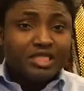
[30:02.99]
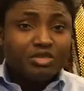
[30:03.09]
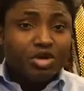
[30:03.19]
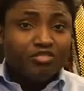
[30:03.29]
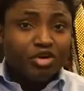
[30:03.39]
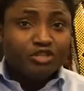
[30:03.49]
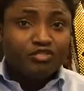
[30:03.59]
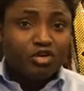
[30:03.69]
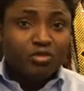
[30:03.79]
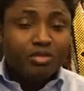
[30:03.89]
Governors
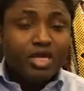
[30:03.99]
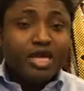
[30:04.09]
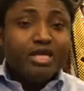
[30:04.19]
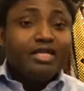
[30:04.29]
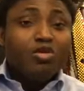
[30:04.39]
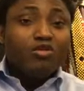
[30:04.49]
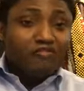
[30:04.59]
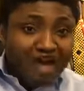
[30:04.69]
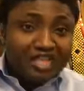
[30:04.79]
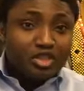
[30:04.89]
Forum, they will
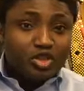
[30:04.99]
fight